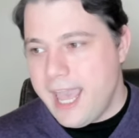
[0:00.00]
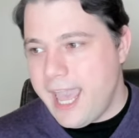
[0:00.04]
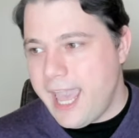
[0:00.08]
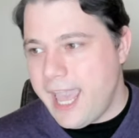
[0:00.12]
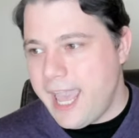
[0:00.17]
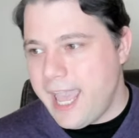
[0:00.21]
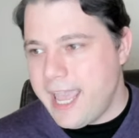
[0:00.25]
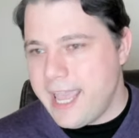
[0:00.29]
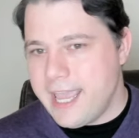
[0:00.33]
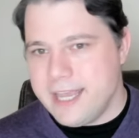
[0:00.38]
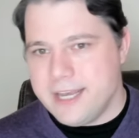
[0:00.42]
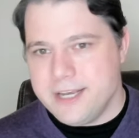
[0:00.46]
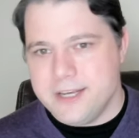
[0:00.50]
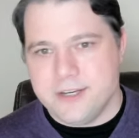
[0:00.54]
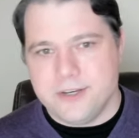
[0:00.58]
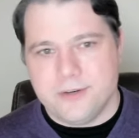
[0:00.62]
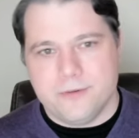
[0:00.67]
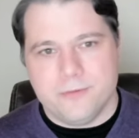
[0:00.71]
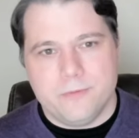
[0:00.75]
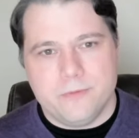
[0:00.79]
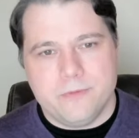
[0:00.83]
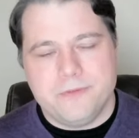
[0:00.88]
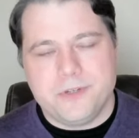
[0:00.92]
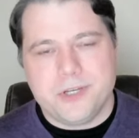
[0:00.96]
and
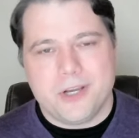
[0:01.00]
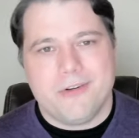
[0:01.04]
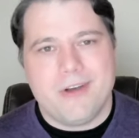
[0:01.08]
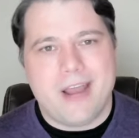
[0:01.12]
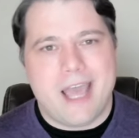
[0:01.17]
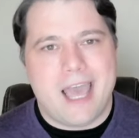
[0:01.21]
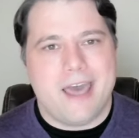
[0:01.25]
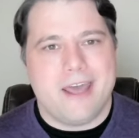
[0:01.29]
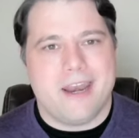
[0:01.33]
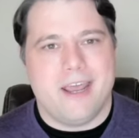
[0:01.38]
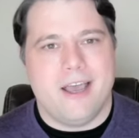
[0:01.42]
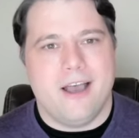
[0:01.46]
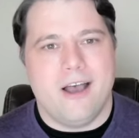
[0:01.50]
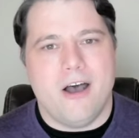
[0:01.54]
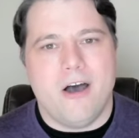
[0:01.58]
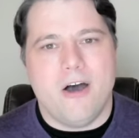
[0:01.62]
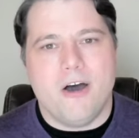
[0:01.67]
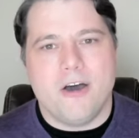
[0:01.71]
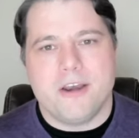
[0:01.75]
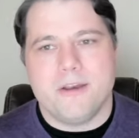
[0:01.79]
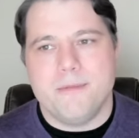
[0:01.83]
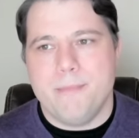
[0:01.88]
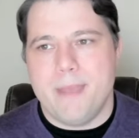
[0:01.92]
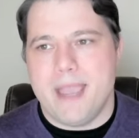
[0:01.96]
we've shown how to
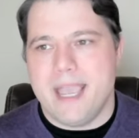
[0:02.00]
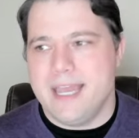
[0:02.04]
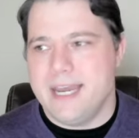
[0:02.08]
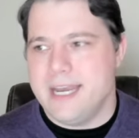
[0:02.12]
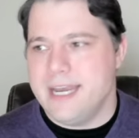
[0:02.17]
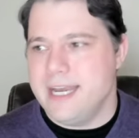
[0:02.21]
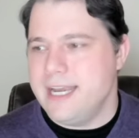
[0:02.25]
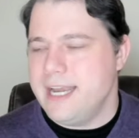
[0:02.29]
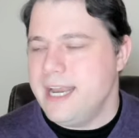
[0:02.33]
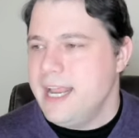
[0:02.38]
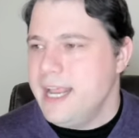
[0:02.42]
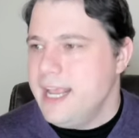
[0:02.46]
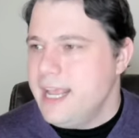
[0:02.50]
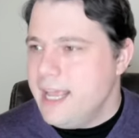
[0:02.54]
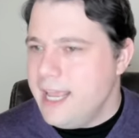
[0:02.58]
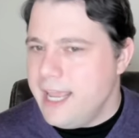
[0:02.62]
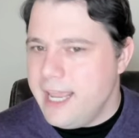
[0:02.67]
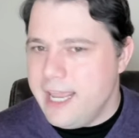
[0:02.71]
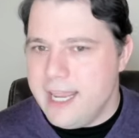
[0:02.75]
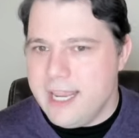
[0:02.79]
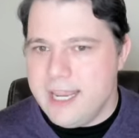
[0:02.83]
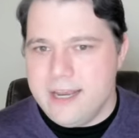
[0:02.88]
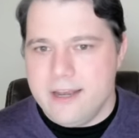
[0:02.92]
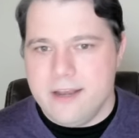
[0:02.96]
automate it
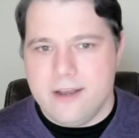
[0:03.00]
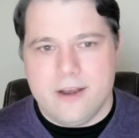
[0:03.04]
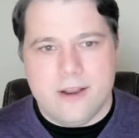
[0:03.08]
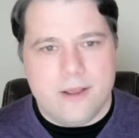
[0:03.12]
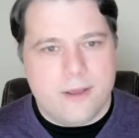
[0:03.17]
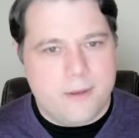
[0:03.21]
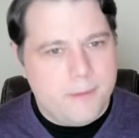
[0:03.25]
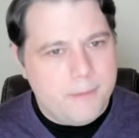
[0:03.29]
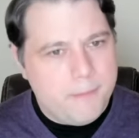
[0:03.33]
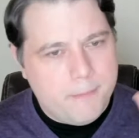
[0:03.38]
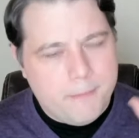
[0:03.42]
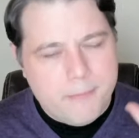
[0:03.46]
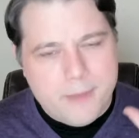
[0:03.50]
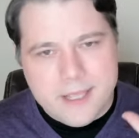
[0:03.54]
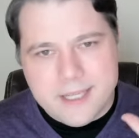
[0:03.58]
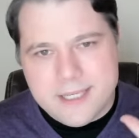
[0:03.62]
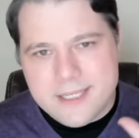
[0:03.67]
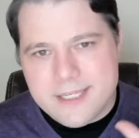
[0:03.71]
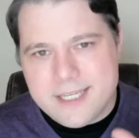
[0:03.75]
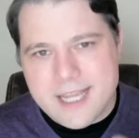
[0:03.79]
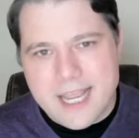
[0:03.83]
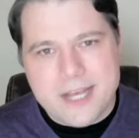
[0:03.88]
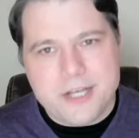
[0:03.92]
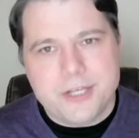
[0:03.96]
in
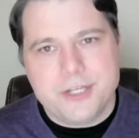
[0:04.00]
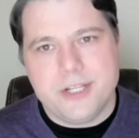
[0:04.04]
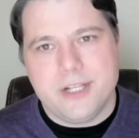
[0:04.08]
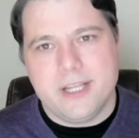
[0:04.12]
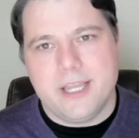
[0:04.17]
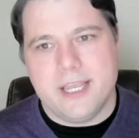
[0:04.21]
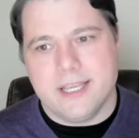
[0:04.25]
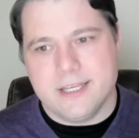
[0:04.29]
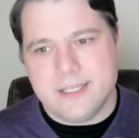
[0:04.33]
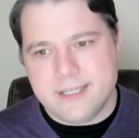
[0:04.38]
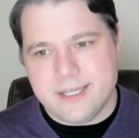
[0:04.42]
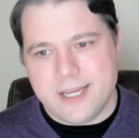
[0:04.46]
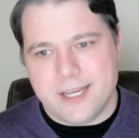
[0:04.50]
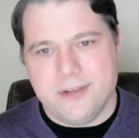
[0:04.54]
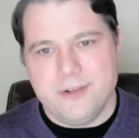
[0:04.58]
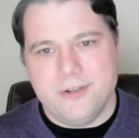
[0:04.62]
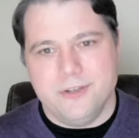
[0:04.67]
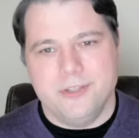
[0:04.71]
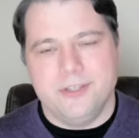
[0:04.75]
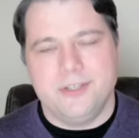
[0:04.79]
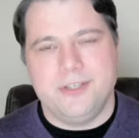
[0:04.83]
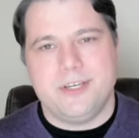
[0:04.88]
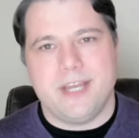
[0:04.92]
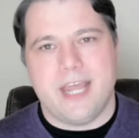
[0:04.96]
essentially a
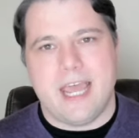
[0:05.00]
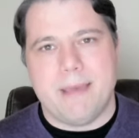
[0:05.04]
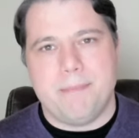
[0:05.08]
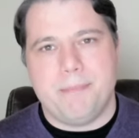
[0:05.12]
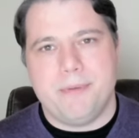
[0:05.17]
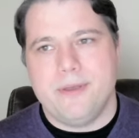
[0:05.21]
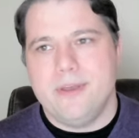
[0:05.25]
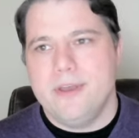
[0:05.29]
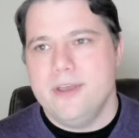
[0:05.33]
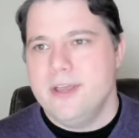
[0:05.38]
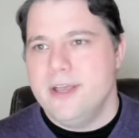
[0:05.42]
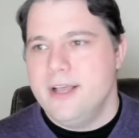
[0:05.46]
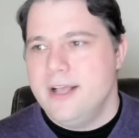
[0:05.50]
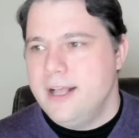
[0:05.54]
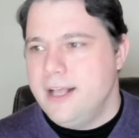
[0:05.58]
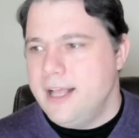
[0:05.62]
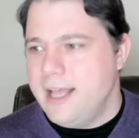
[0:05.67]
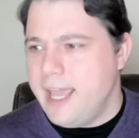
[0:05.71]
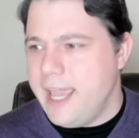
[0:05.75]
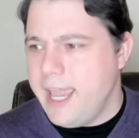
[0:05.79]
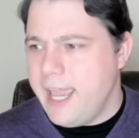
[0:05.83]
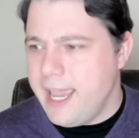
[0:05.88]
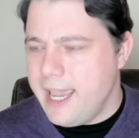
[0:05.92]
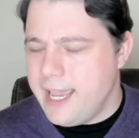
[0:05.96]
single step
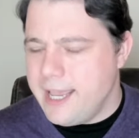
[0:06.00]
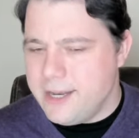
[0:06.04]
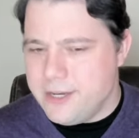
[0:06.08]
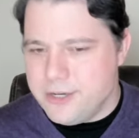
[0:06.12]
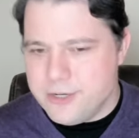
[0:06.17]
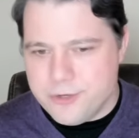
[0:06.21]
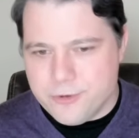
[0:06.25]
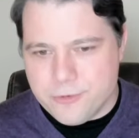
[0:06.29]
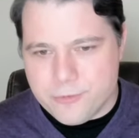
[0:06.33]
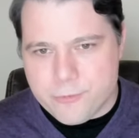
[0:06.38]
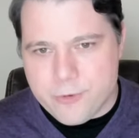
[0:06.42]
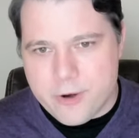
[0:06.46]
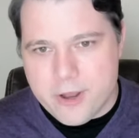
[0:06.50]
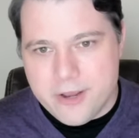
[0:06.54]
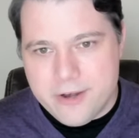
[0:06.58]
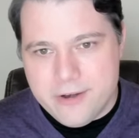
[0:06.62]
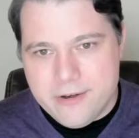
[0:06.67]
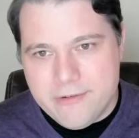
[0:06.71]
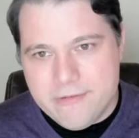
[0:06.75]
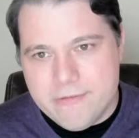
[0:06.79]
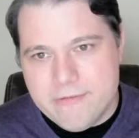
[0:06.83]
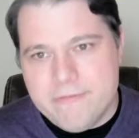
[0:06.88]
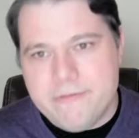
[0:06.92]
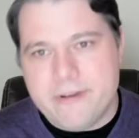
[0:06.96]
and
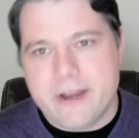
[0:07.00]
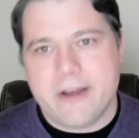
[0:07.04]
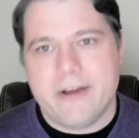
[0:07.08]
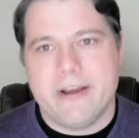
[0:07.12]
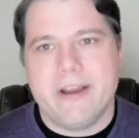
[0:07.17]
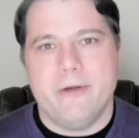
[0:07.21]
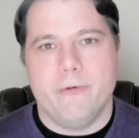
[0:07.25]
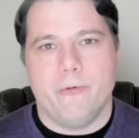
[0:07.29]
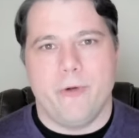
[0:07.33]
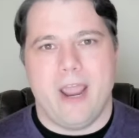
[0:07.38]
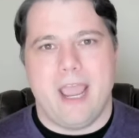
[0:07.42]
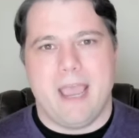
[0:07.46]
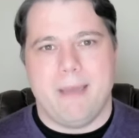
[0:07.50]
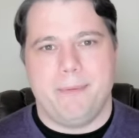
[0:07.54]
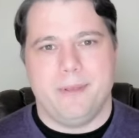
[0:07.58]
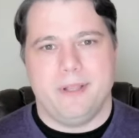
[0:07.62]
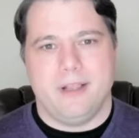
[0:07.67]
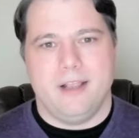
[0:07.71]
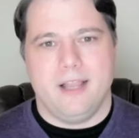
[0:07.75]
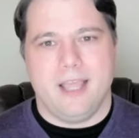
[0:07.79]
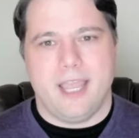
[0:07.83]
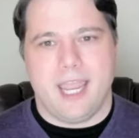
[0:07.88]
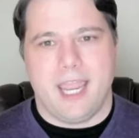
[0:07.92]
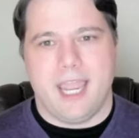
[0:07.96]
run very
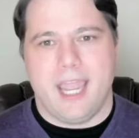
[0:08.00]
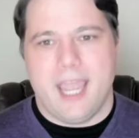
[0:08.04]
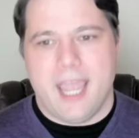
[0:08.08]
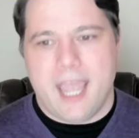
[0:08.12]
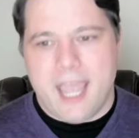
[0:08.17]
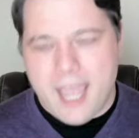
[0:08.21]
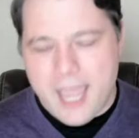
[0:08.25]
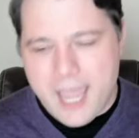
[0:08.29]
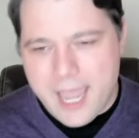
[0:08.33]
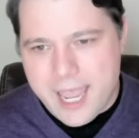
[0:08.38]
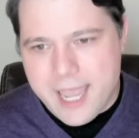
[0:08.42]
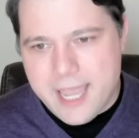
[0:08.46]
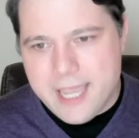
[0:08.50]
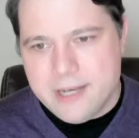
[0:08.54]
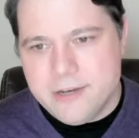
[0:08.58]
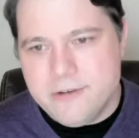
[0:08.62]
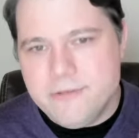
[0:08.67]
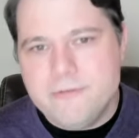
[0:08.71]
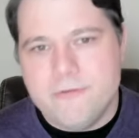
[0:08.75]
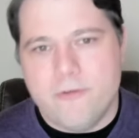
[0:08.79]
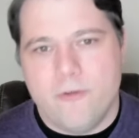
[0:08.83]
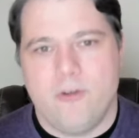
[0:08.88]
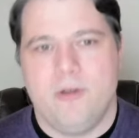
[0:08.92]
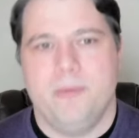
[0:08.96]
rapidly and
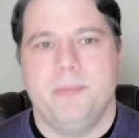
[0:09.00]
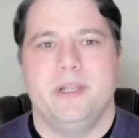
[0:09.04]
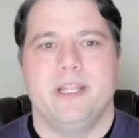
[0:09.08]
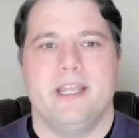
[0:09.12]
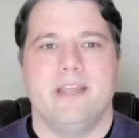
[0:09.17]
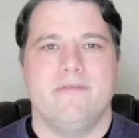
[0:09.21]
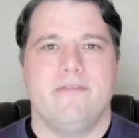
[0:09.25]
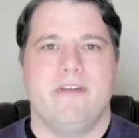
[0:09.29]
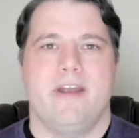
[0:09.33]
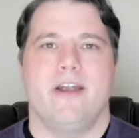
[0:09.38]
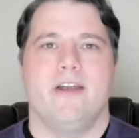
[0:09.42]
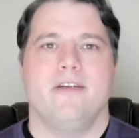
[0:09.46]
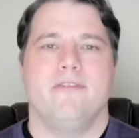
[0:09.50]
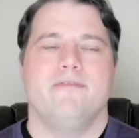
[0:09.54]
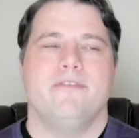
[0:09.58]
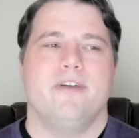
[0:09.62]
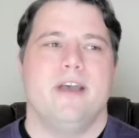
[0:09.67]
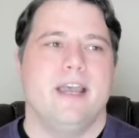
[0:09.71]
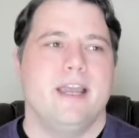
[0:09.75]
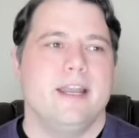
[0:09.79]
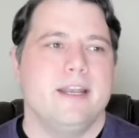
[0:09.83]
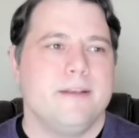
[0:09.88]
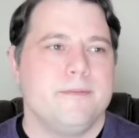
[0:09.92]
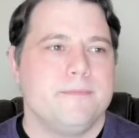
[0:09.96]
formally
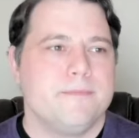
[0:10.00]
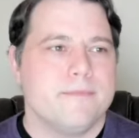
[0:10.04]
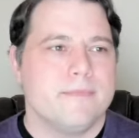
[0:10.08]
verified.